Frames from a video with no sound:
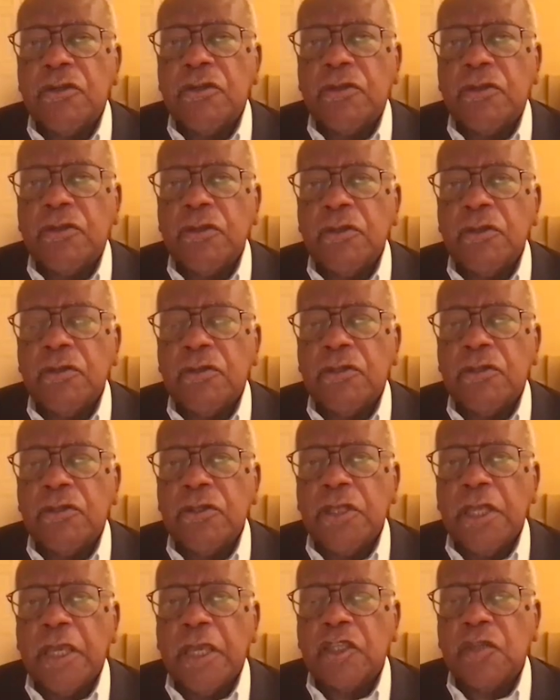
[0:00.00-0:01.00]

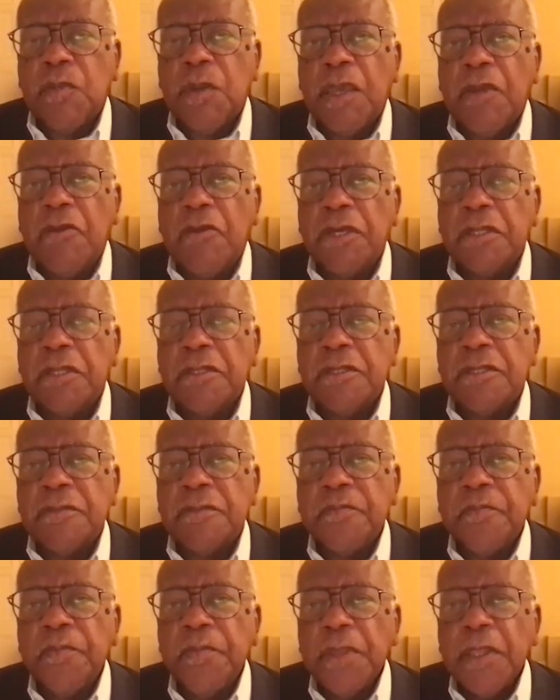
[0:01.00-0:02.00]
the
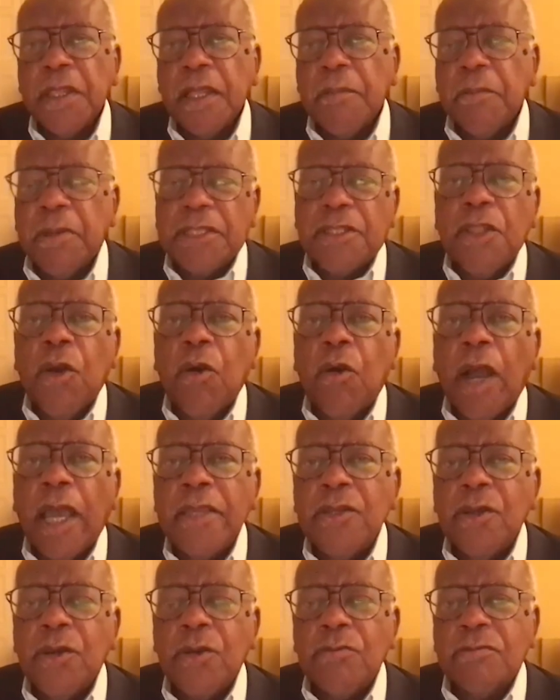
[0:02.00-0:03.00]
experience. But no, I
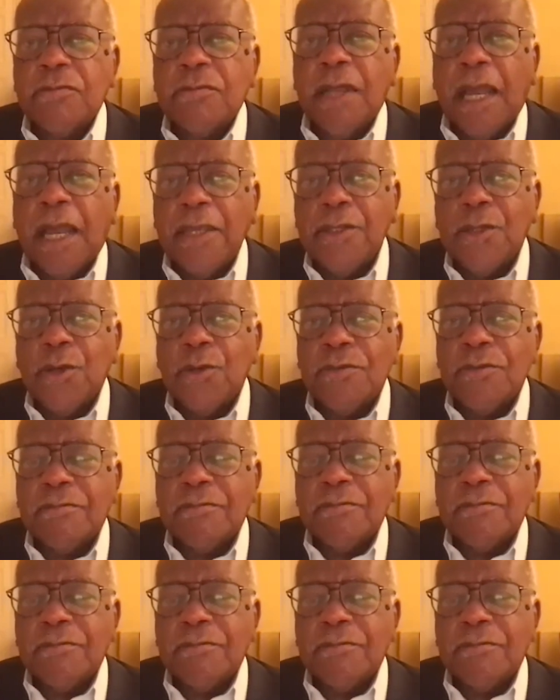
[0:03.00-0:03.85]
don't